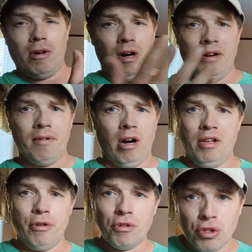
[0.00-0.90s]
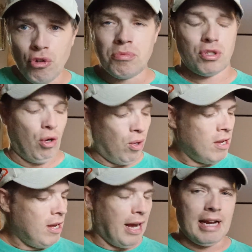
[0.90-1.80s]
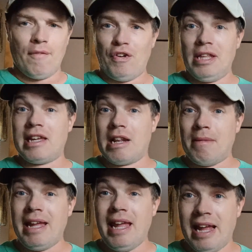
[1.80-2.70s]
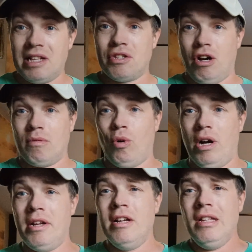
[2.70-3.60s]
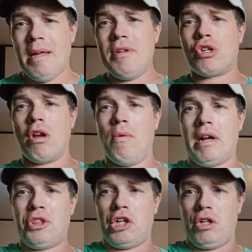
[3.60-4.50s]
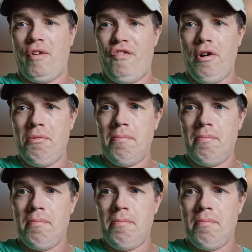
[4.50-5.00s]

YouTube. So again, I'm finally getting my hands on one. Let me show you what I think of the phone.